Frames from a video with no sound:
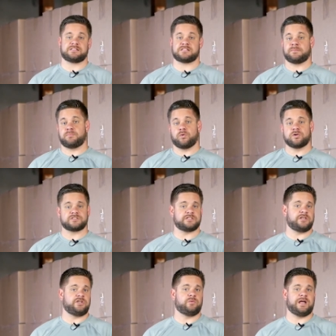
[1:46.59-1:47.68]
Some ports in
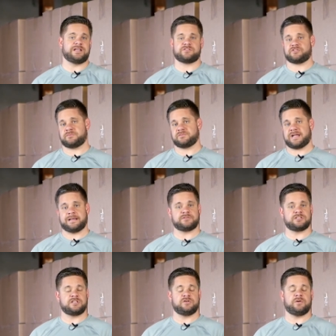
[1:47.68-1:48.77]
the US or some times
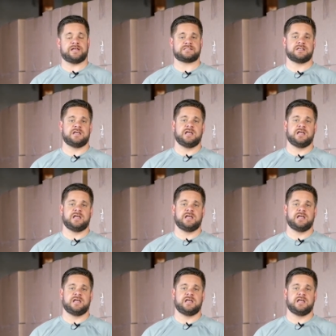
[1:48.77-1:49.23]
in the US